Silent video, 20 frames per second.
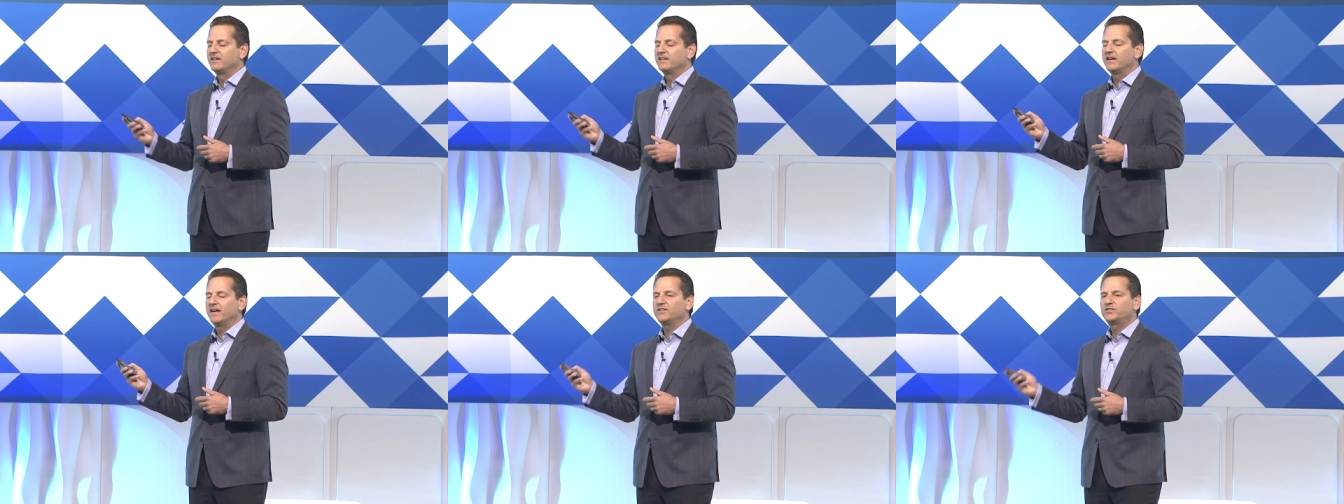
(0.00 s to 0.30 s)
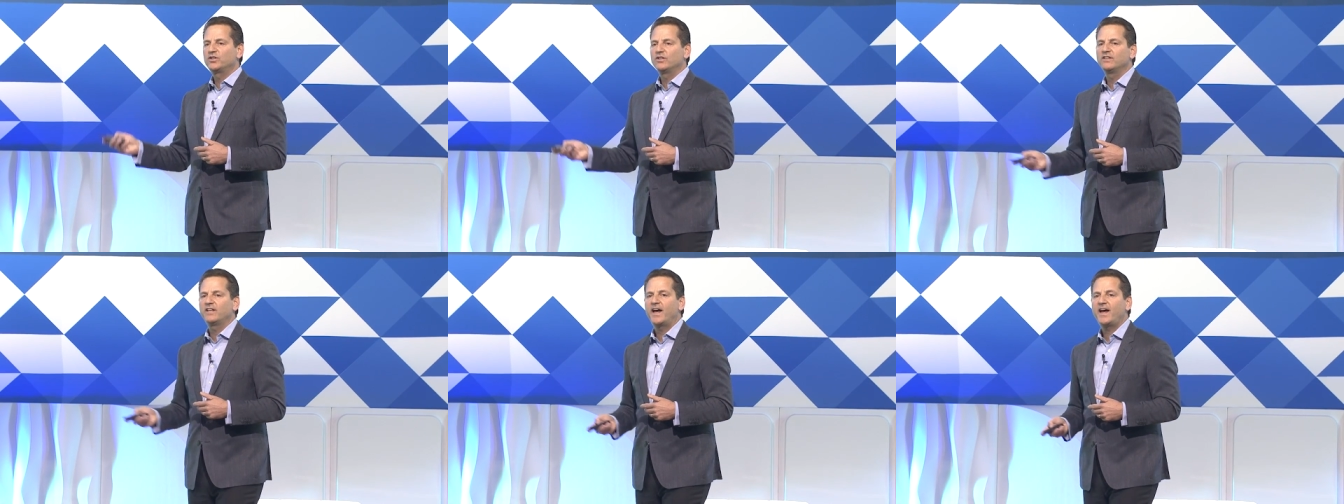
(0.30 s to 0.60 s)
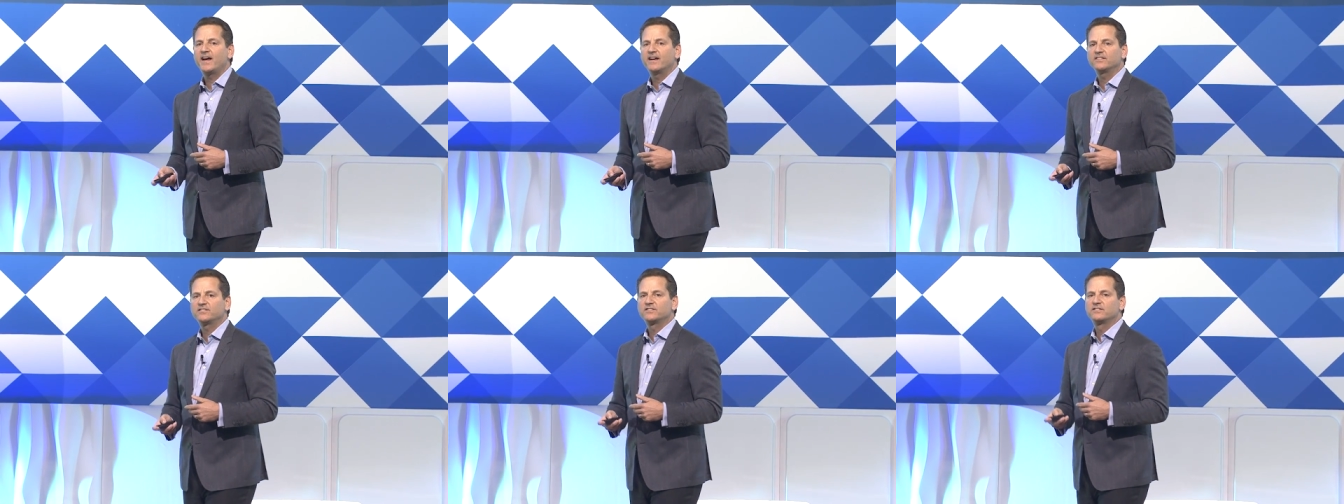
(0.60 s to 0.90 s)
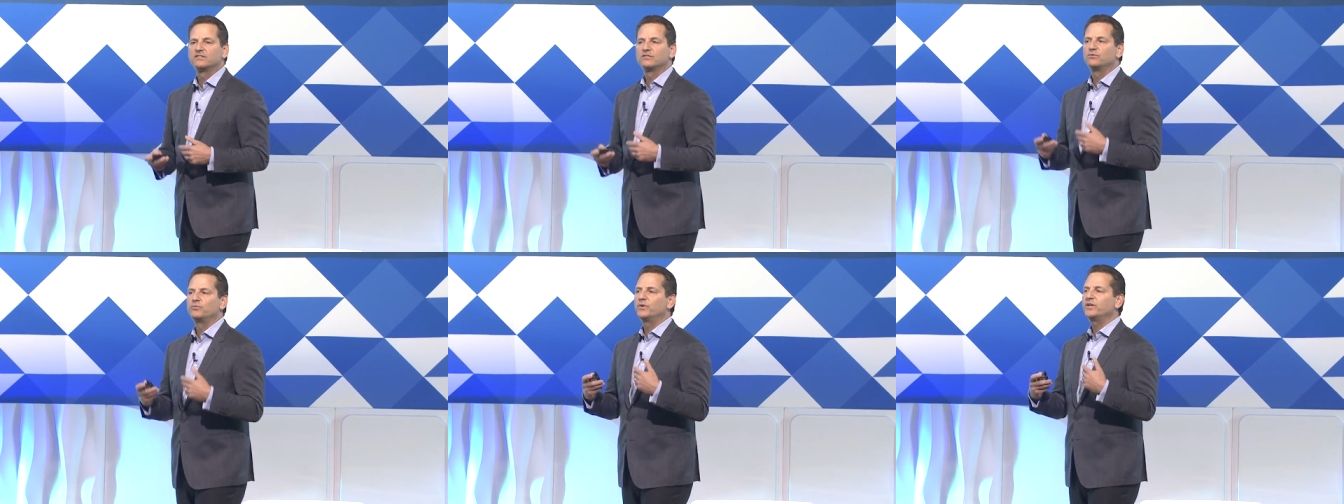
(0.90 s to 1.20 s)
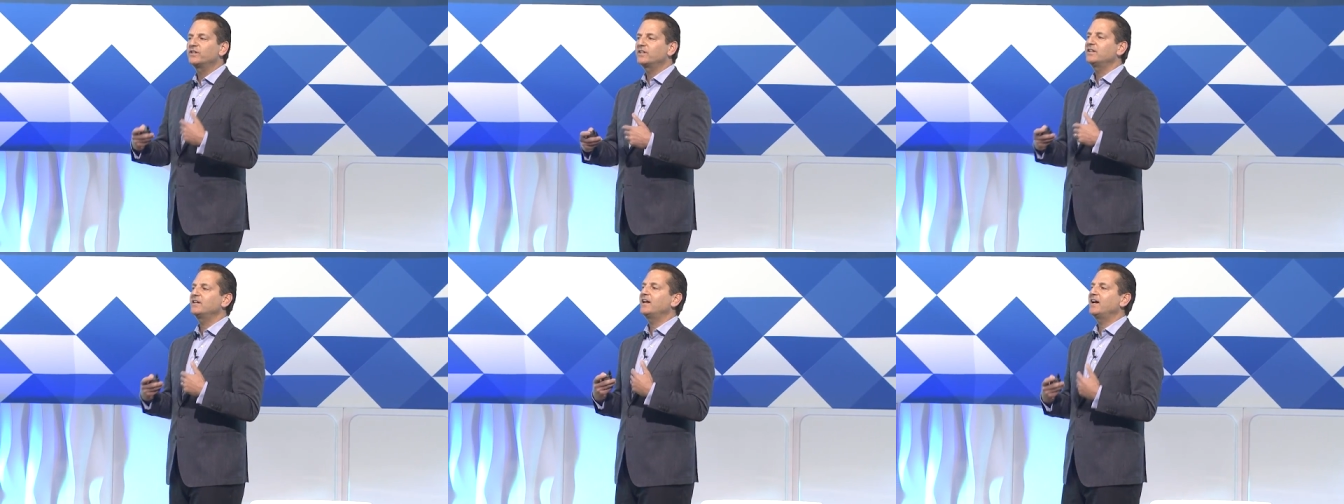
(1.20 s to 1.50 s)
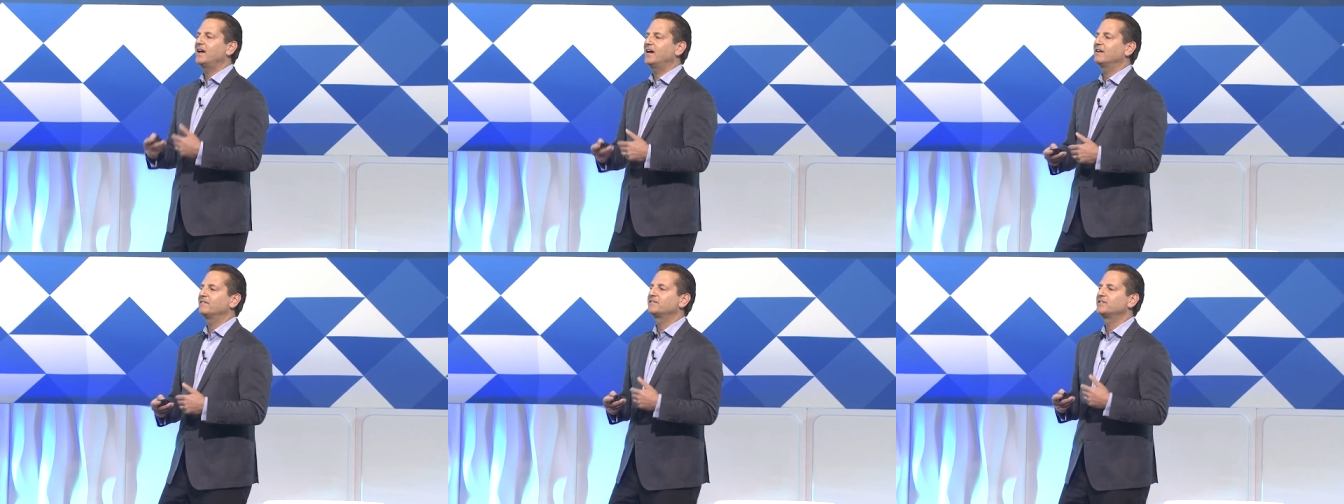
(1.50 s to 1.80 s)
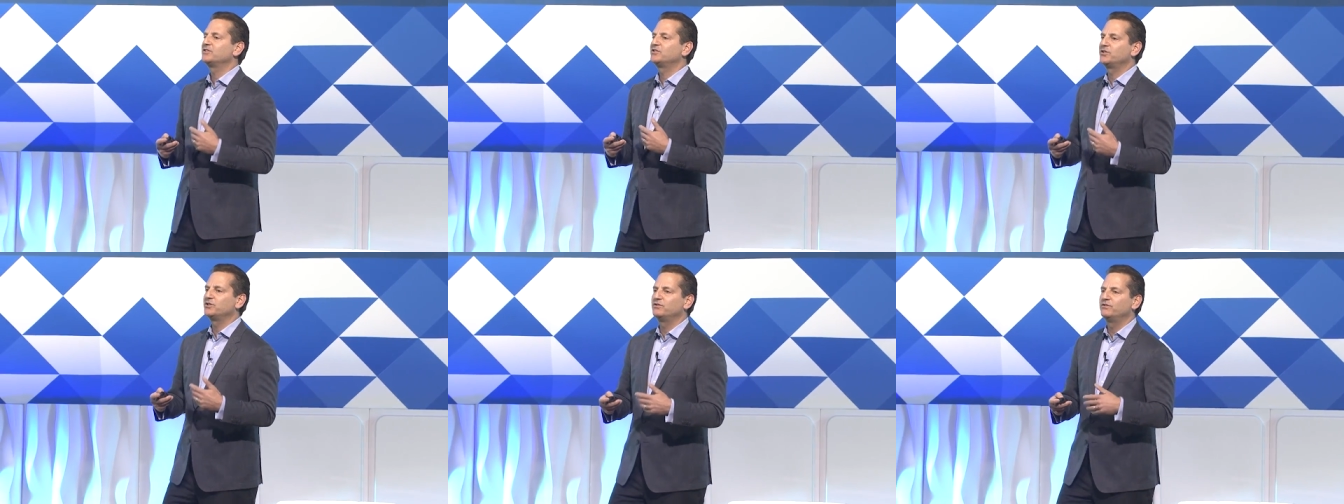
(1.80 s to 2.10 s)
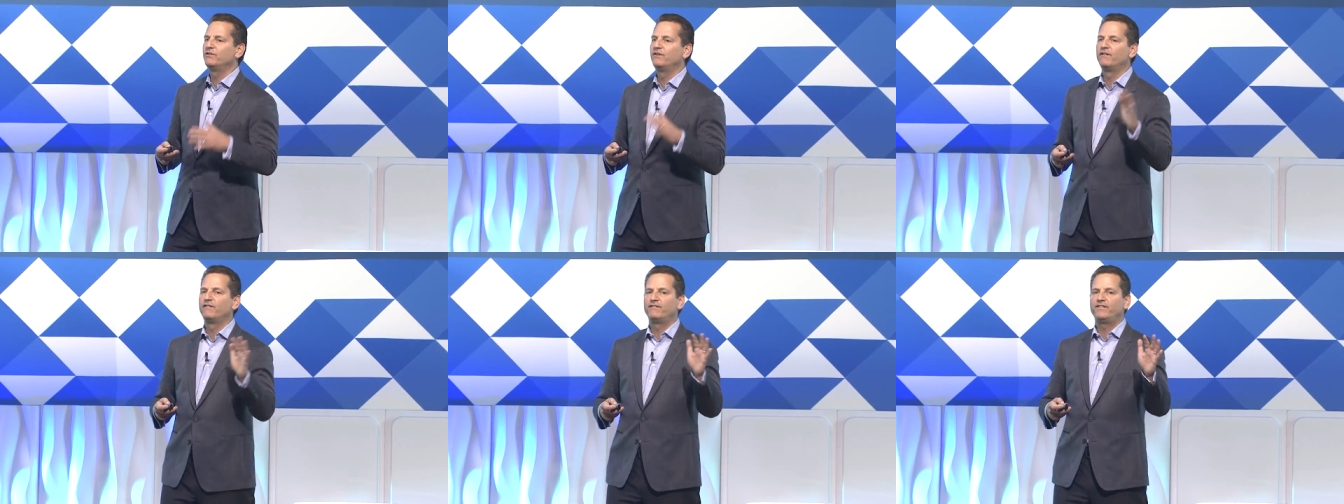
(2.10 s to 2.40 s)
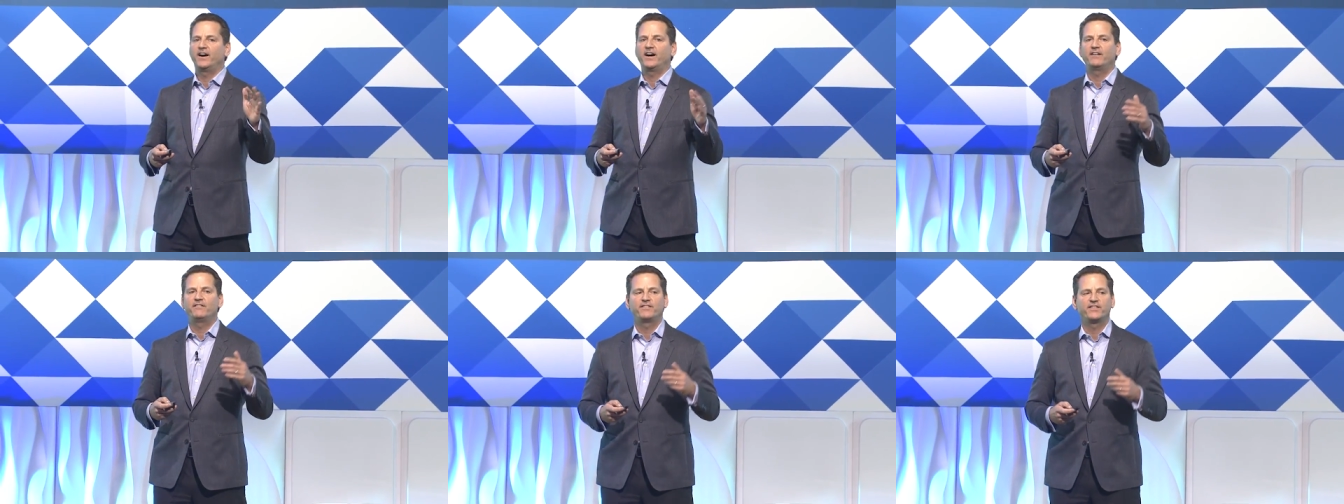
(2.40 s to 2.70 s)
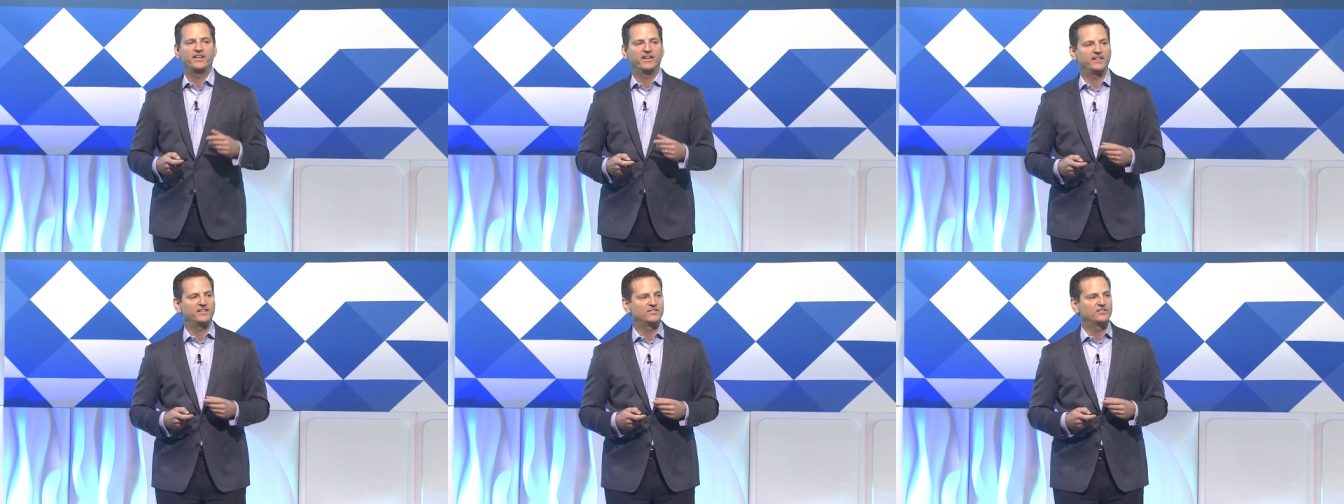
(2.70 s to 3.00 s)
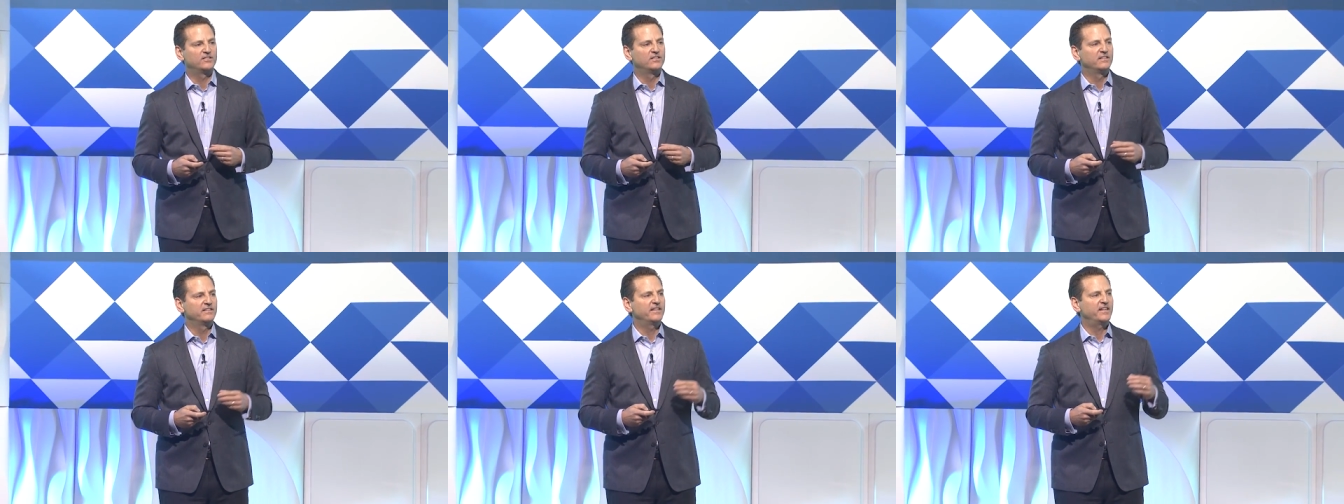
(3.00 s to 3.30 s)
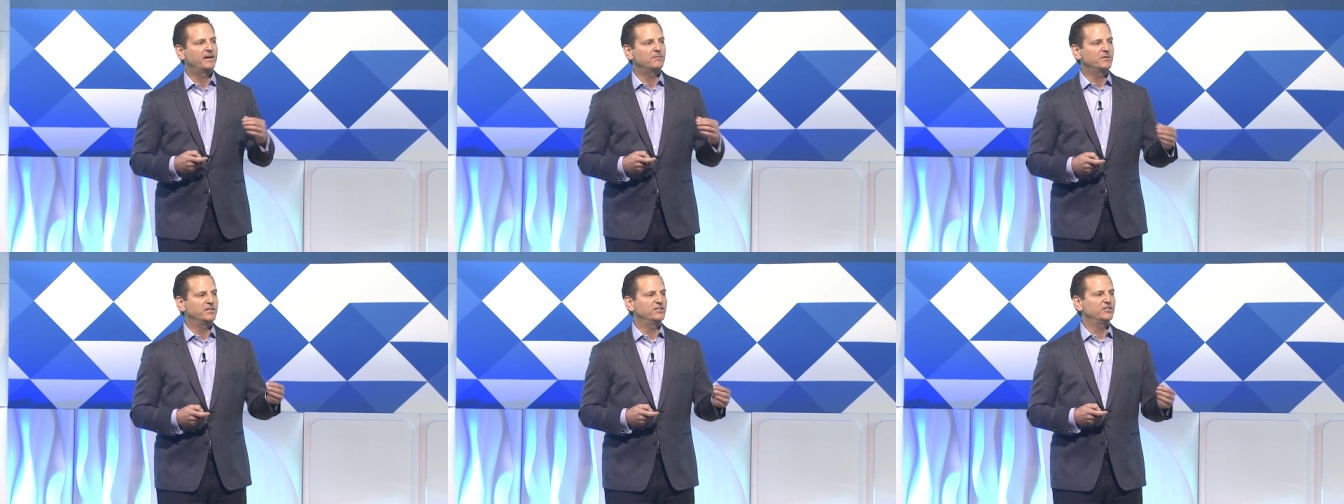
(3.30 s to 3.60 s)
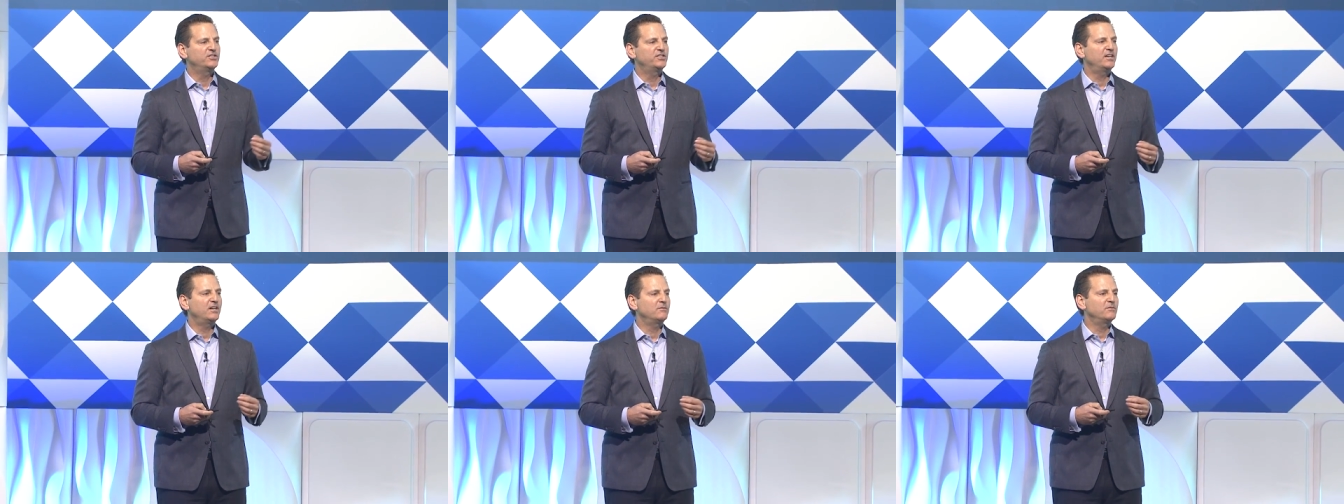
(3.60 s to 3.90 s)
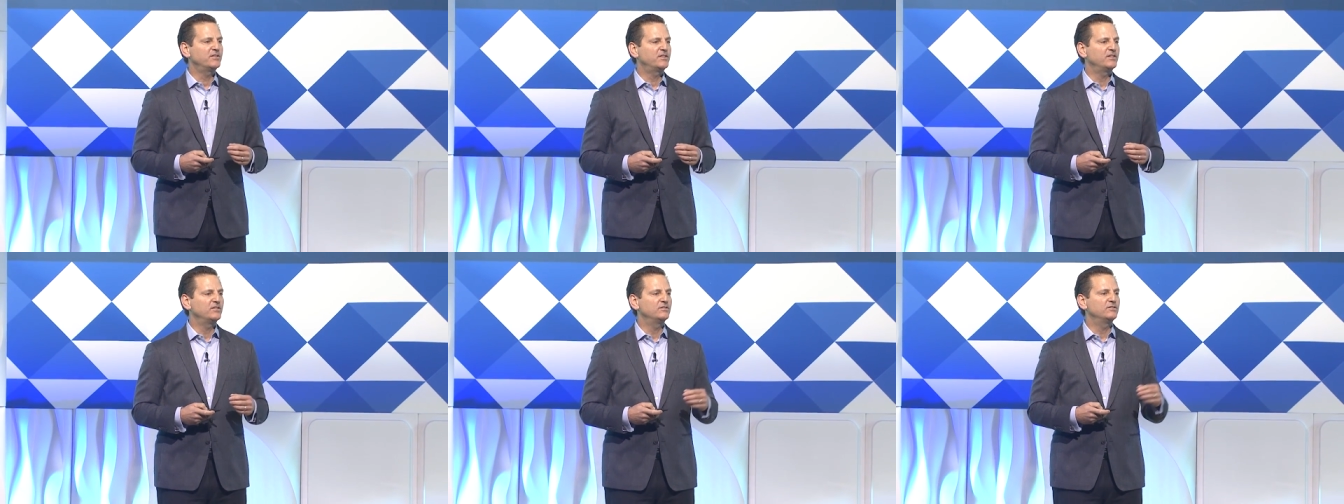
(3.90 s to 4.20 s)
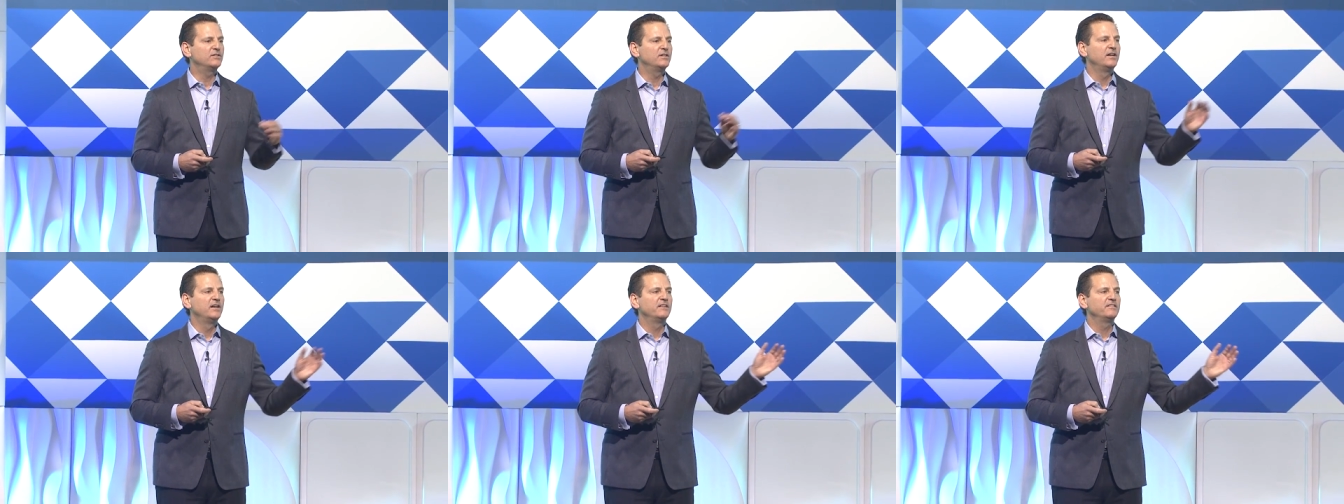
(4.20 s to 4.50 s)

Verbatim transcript: And to last, we're going to have to do five things that I'm going to share with you